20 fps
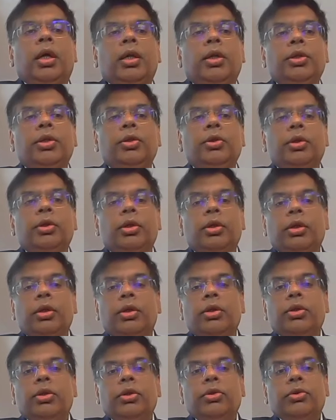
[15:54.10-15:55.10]
to
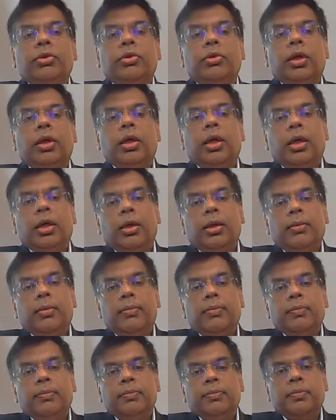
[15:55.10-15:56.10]
to
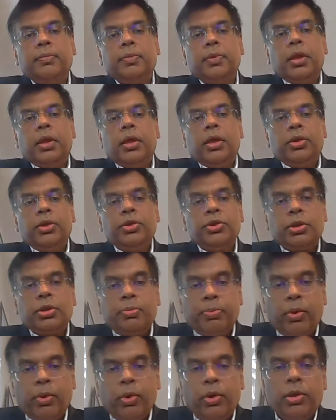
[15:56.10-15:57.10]
um, to
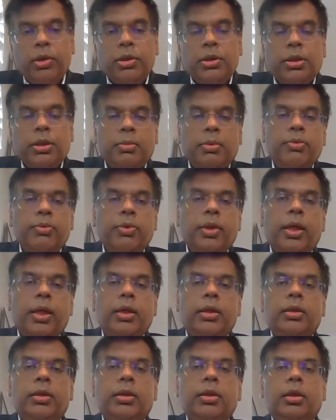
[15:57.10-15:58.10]
support some of
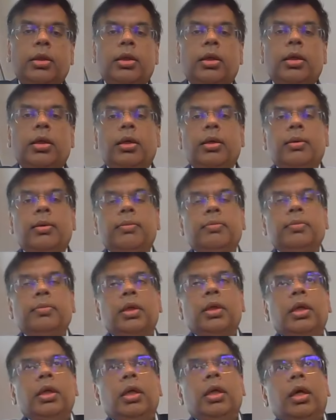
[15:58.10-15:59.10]
that. Um,
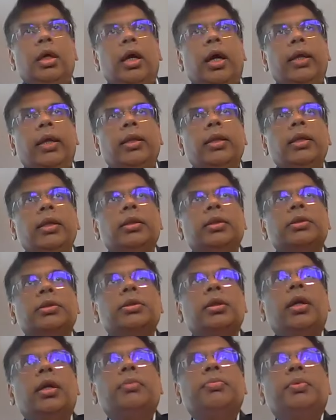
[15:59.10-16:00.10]
I think the
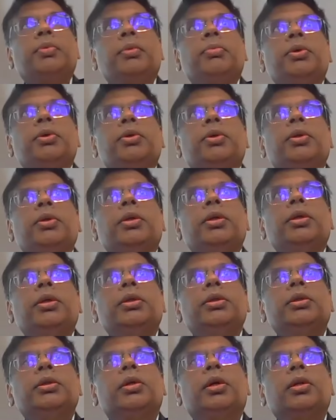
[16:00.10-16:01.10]
startup
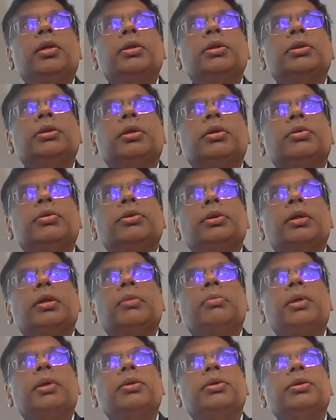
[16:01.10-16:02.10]
communities in all these countries I
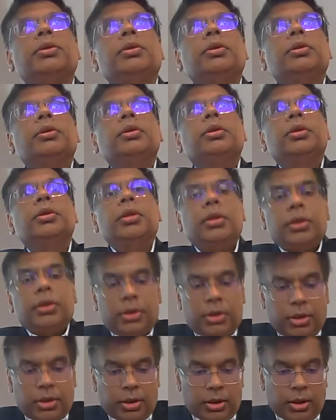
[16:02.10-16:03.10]
mentioned is
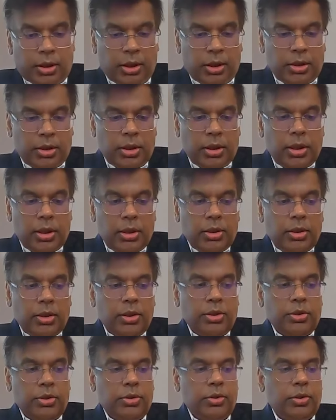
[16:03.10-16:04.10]
is is eager
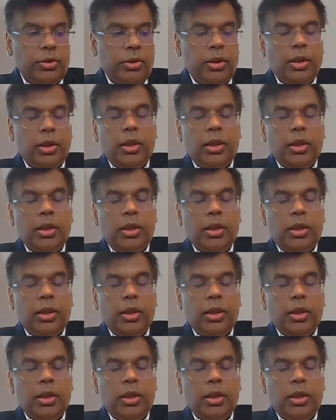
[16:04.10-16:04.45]
to